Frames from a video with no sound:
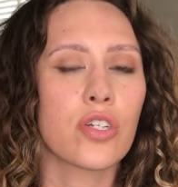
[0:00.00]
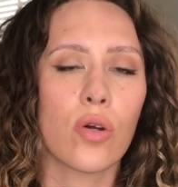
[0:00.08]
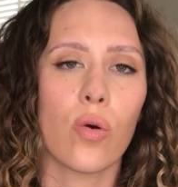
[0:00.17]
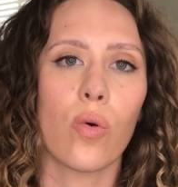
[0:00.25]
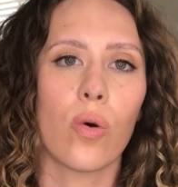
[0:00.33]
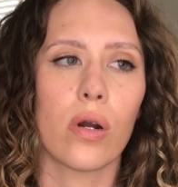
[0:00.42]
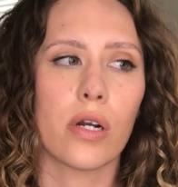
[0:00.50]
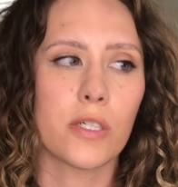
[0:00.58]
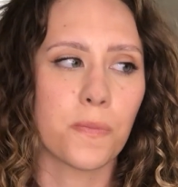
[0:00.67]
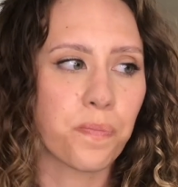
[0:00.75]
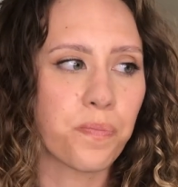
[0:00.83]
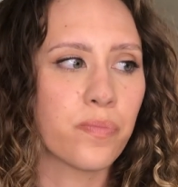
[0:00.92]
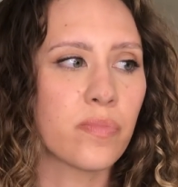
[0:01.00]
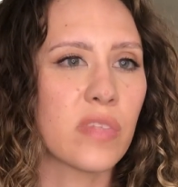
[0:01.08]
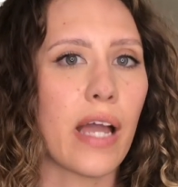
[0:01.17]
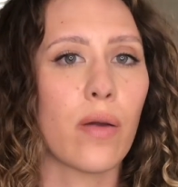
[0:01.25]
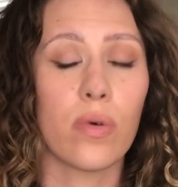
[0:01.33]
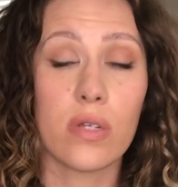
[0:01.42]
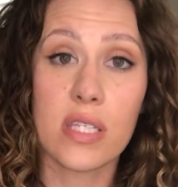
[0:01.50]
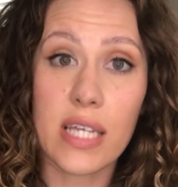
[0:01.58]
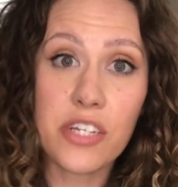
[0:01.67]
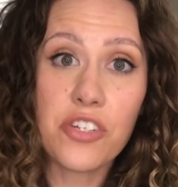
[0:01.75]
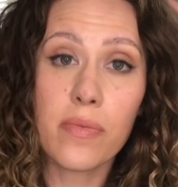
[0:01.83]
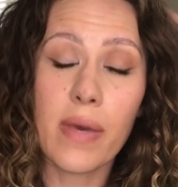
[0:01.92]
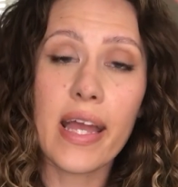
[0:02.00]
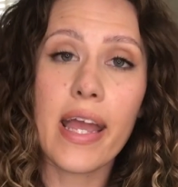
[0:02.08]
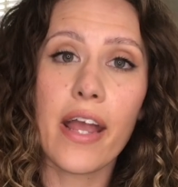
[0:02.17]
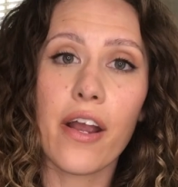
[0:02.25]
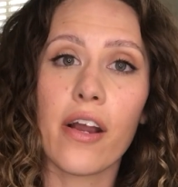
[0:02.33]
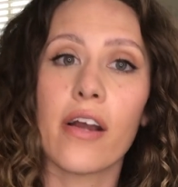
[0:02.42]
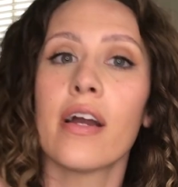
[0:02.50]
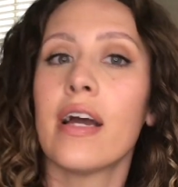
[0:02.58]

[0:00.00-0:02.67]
or I will section my hair